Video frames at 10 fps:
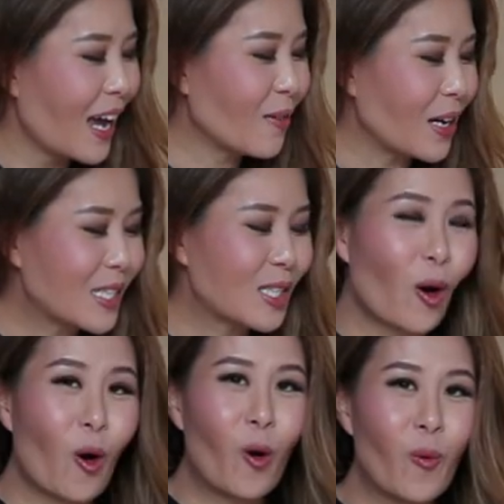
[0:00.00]
Anyway,
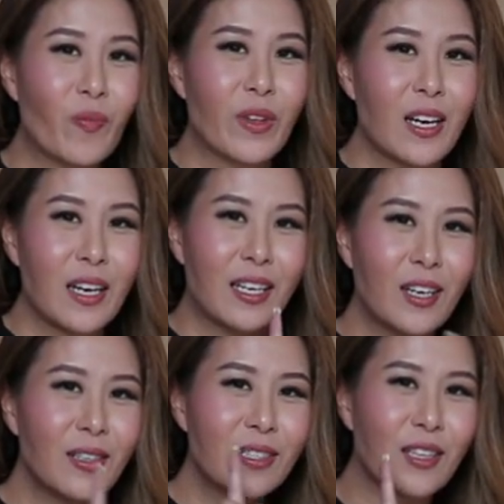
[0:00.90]
so
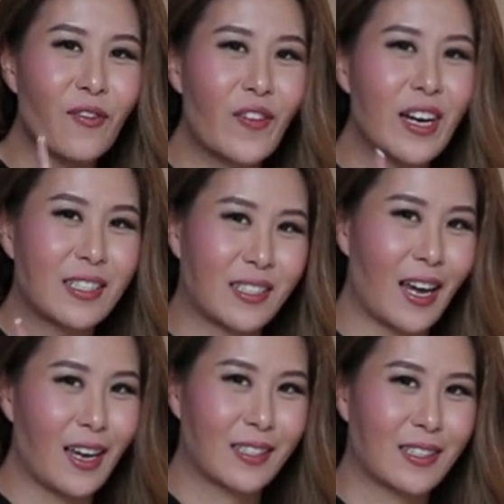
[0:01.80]
here's the first
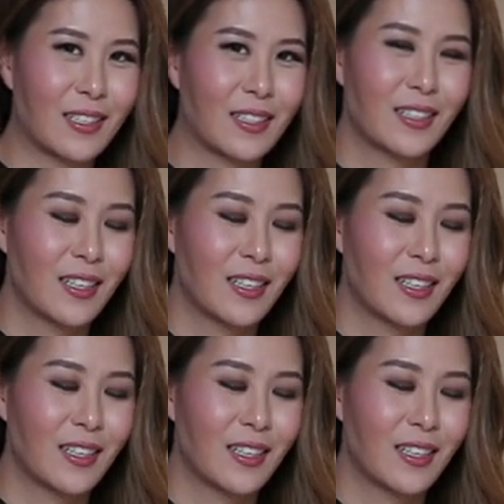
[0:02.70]
test.